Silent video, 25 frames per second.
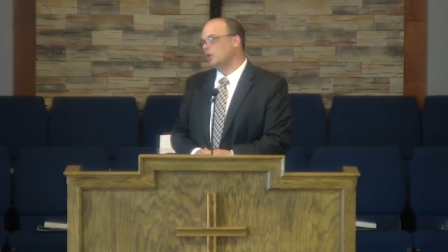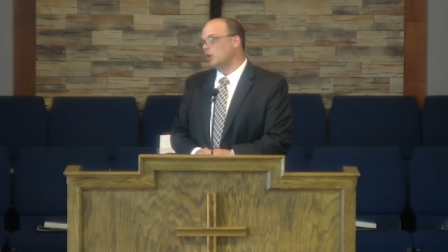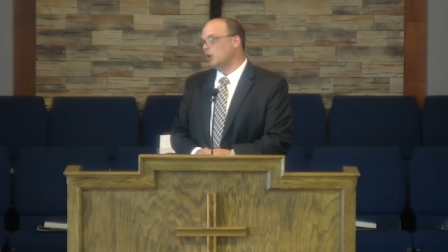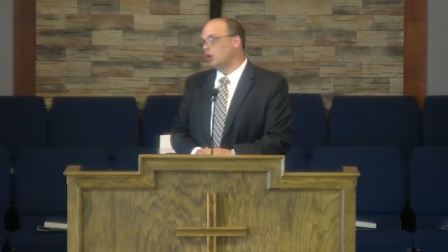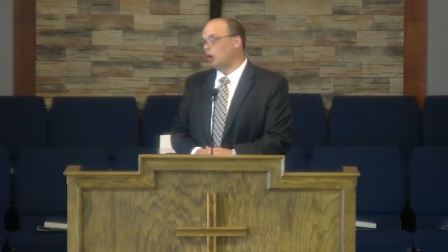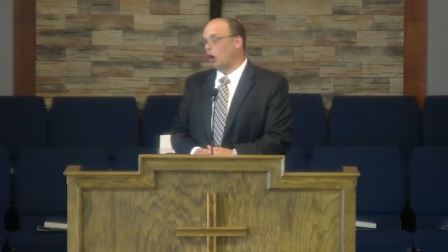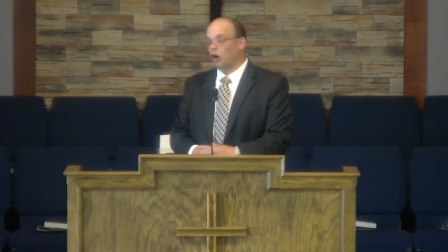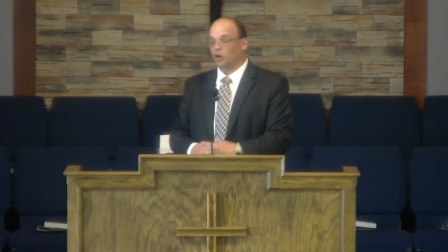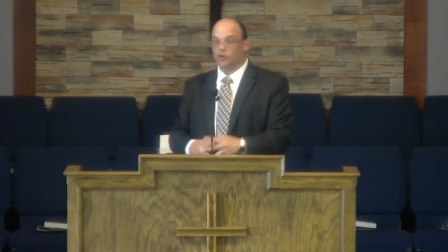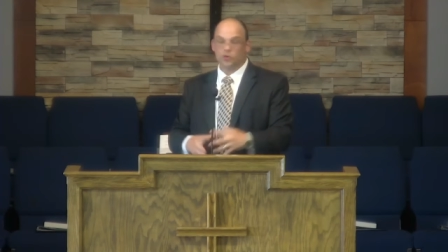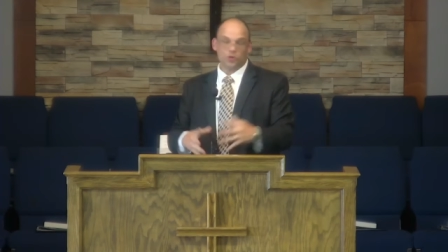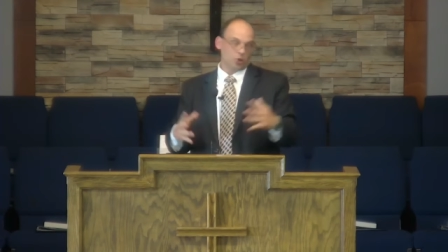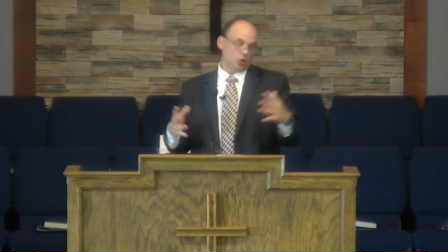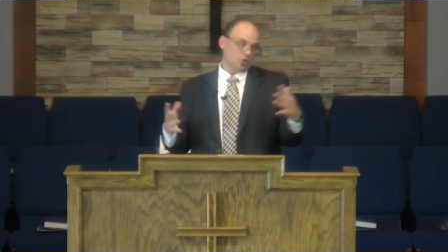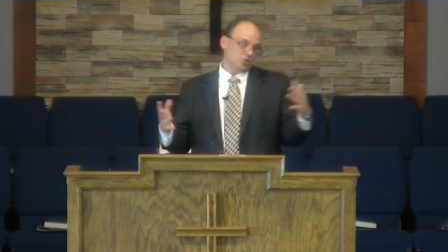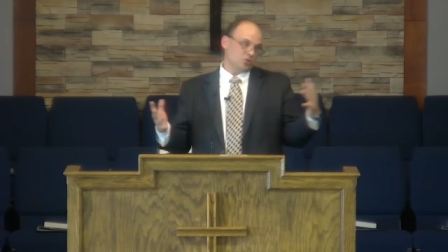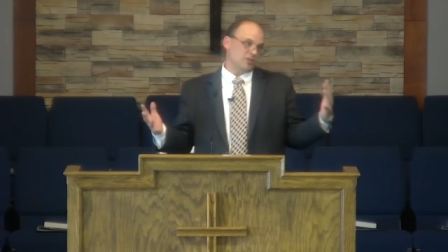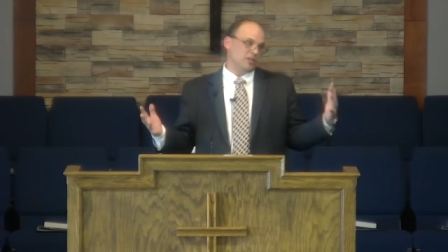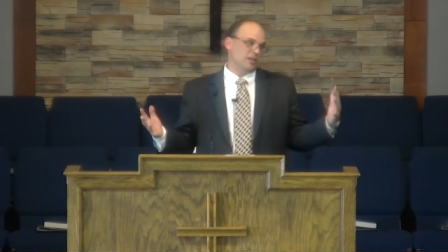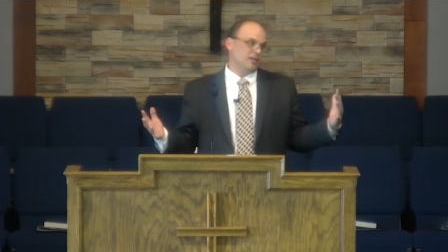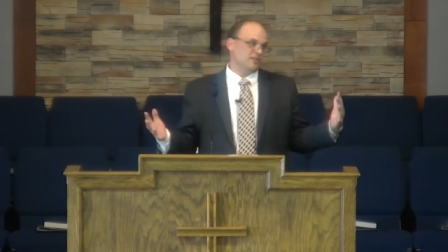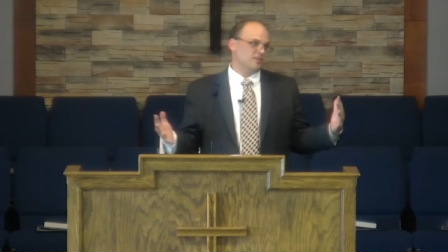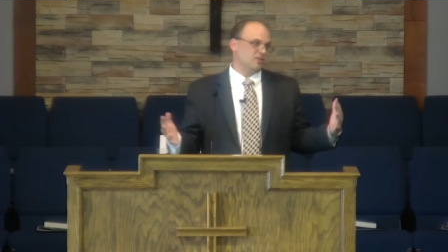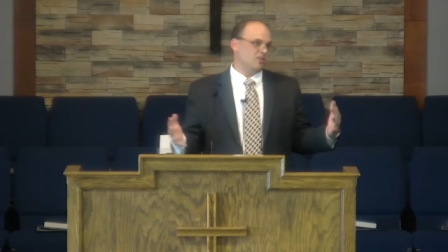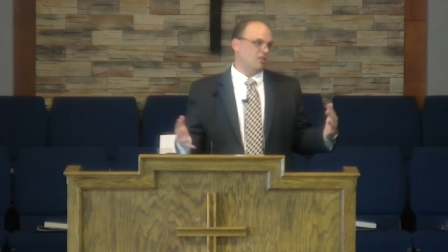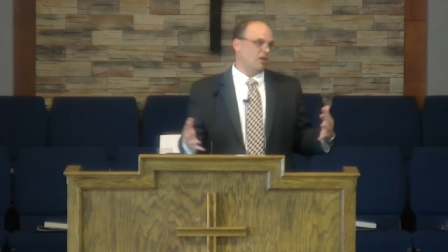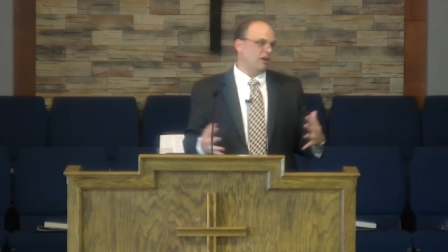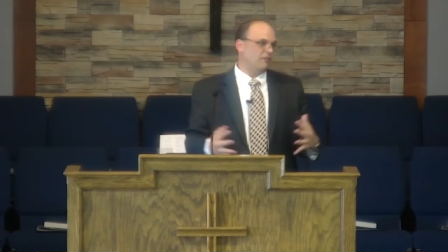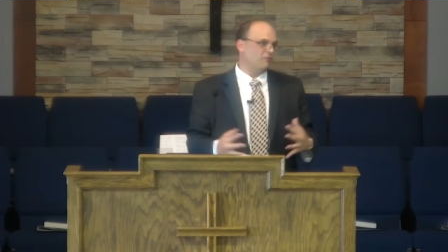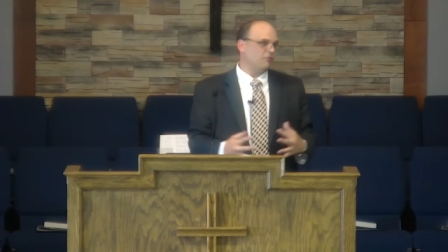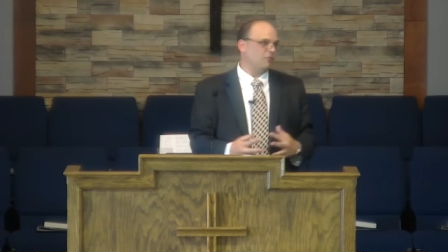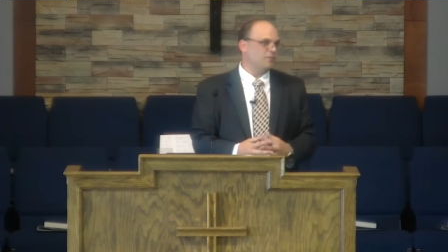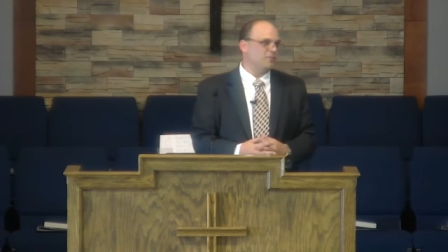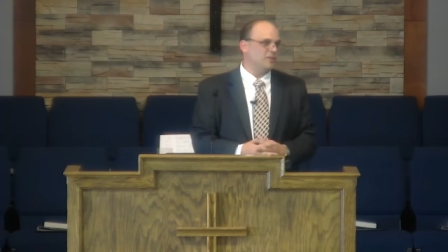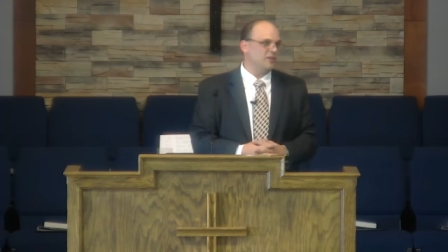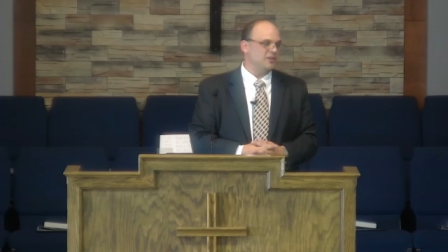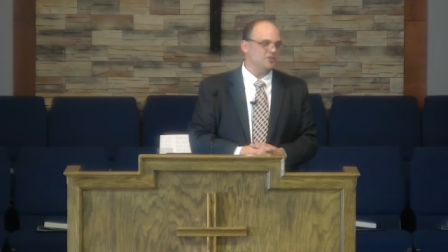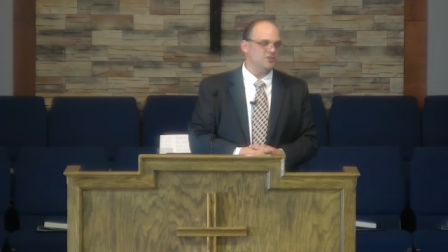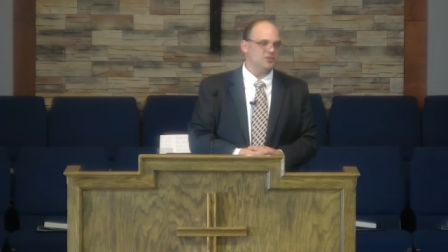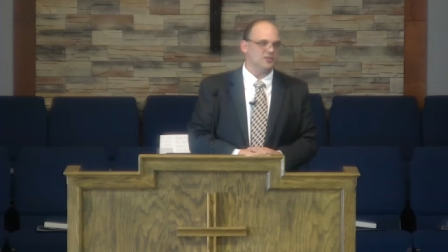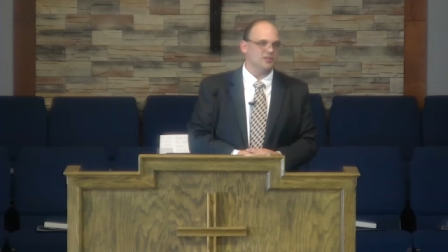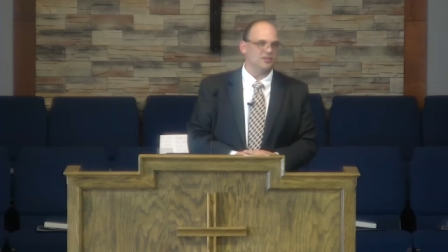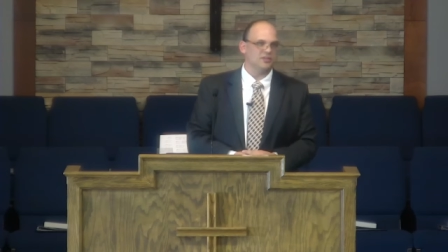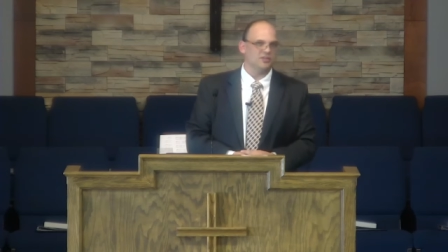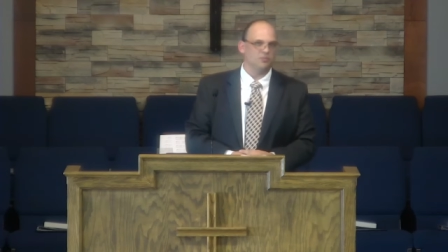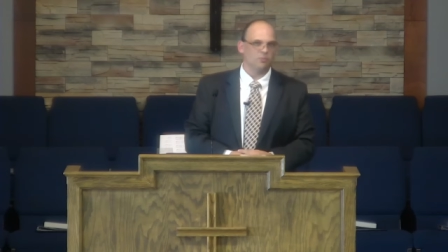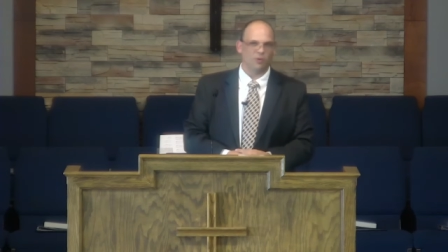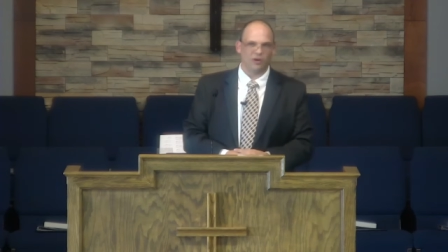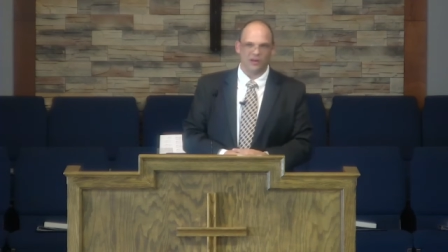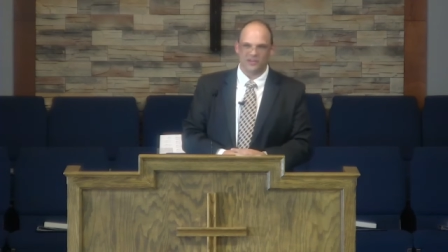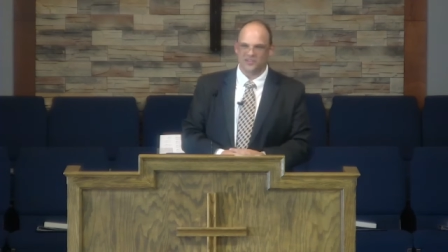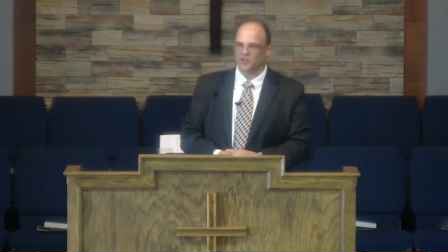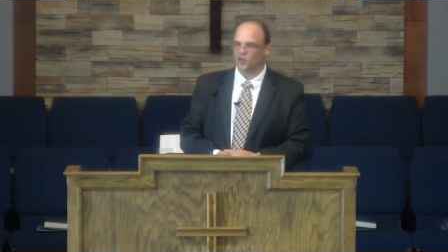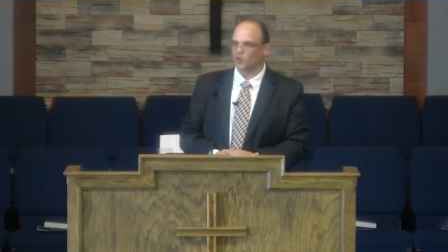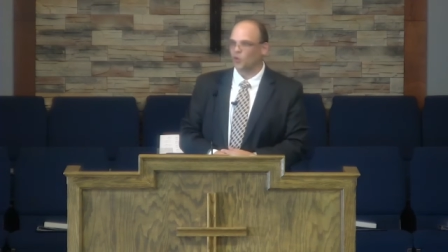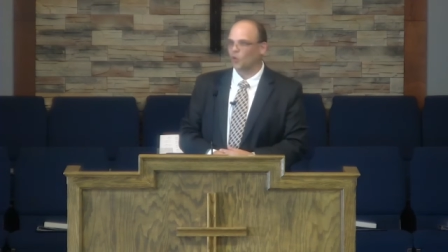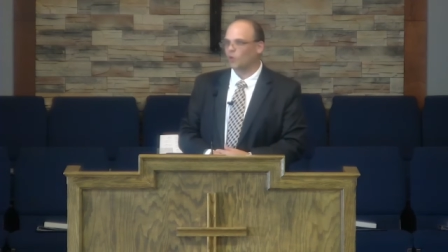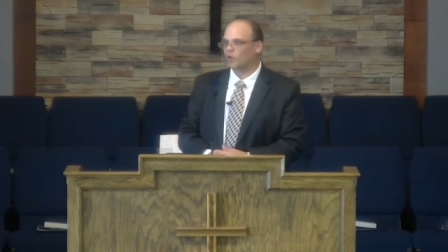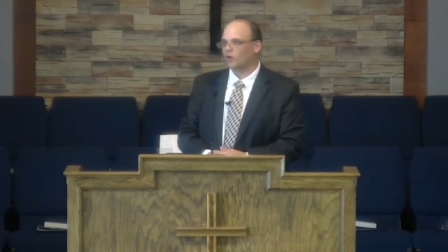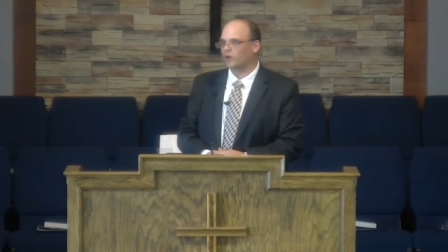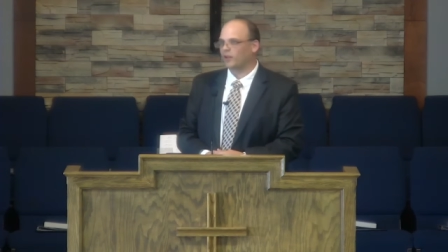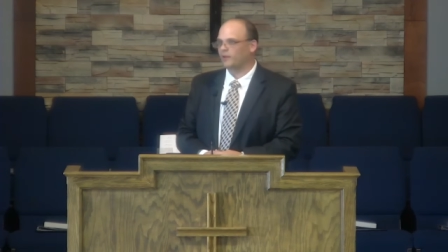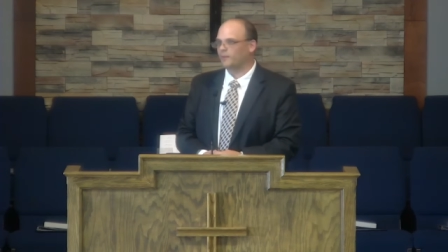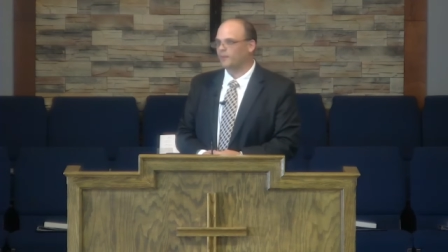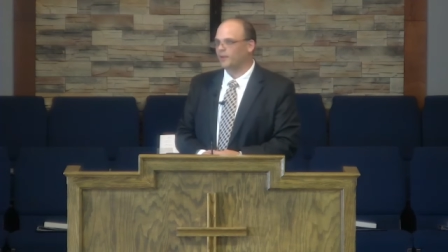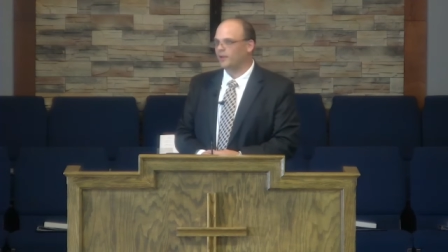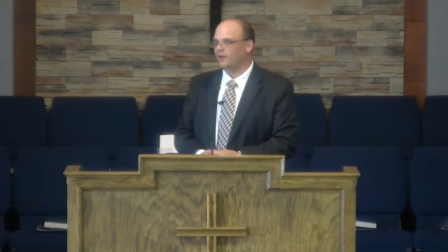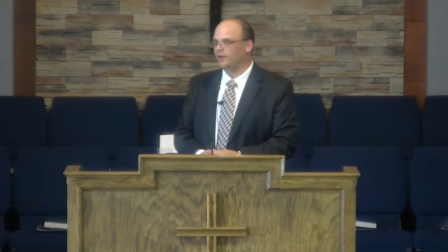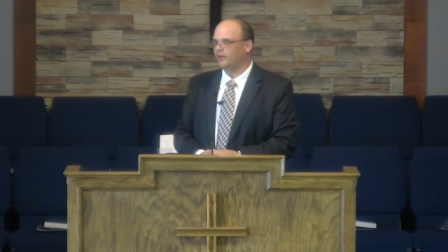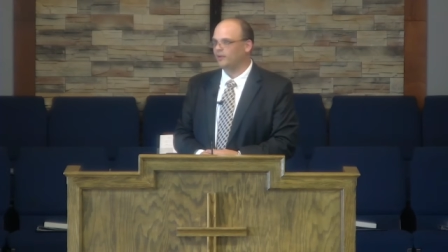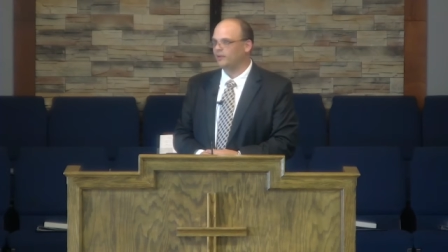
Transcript: Our church does a lot for missions. Praise the Lord. Amen.